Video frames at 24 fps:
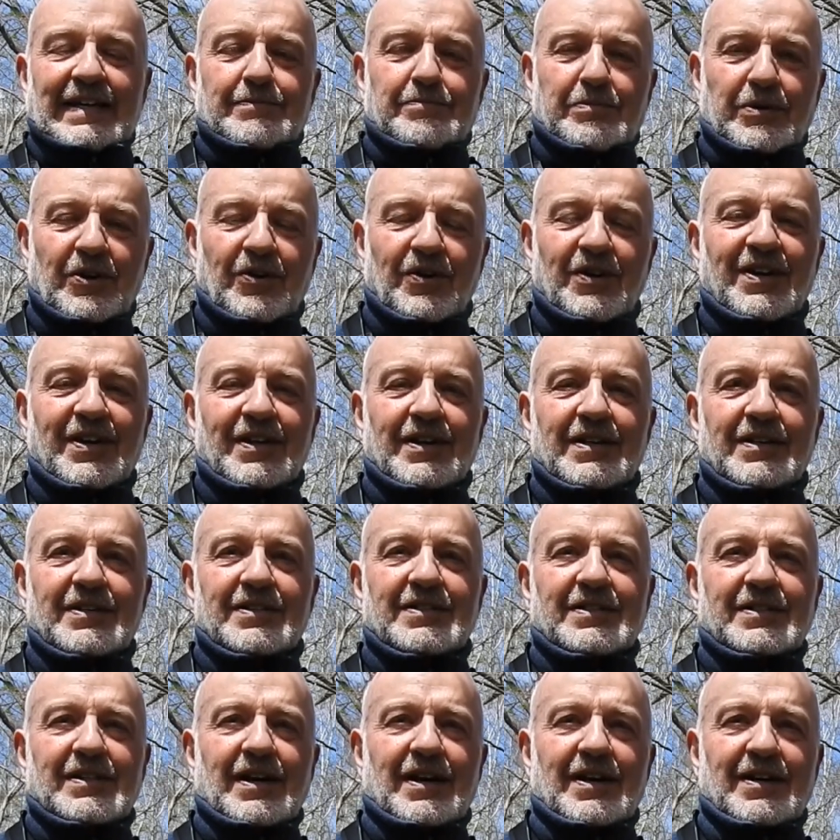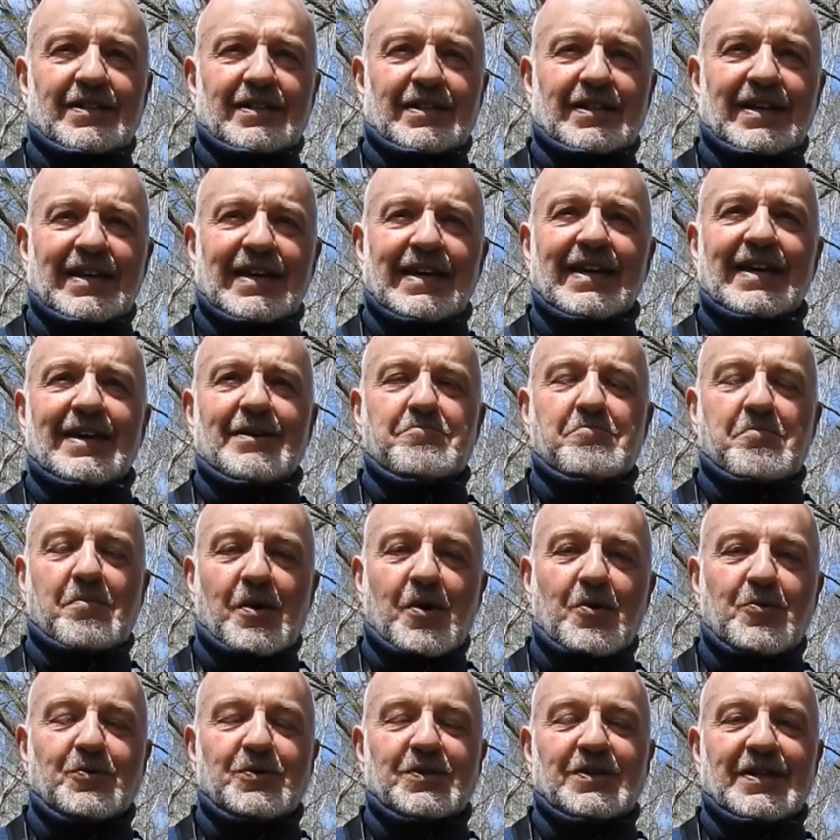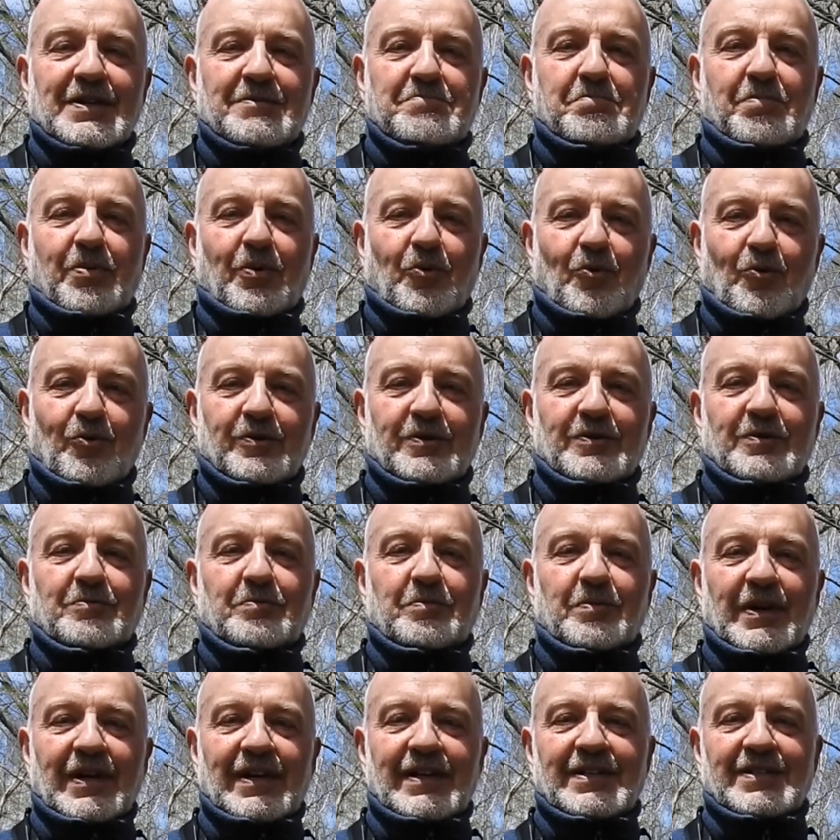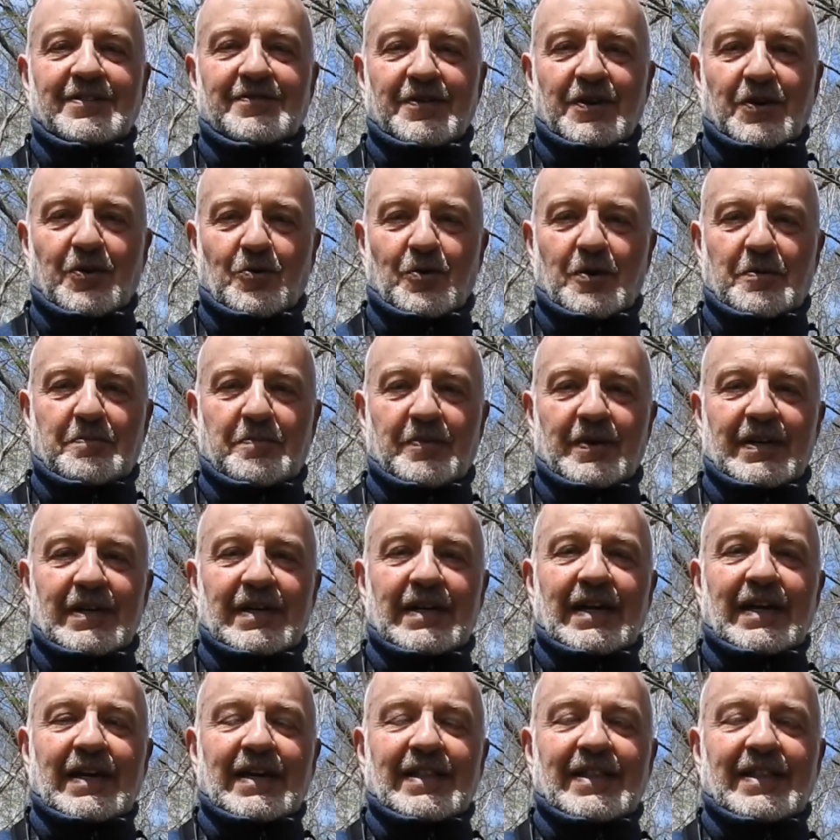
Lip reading: Binoculars are the most important piece of equipment